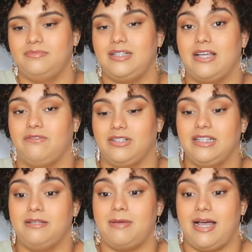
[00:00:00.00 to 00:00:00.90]
like
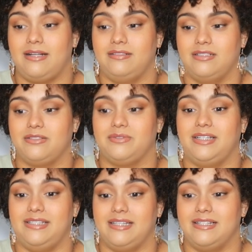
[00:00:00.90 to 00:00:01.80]
really bad is what
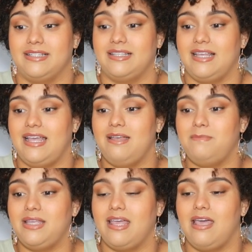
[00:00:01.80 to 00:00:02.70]
he says. It
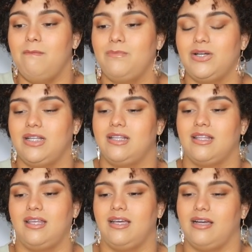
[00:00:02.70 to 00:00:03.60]
became pretty
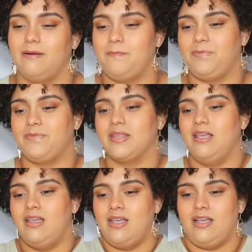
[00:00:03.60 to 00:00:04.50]
clear
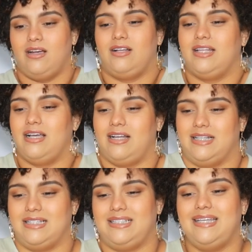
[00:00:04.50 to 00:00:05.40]
early on
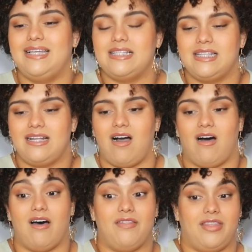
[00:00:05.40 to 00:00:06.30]
that she isn't
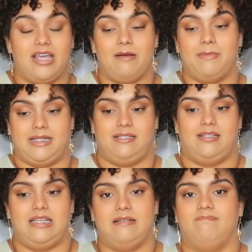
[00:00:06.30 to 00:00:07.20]
all there
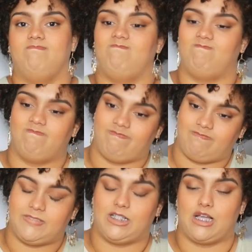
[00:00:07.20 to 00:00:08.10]
mentally.
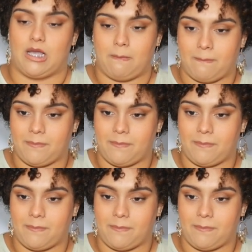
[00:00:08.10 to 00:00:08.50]
Okay.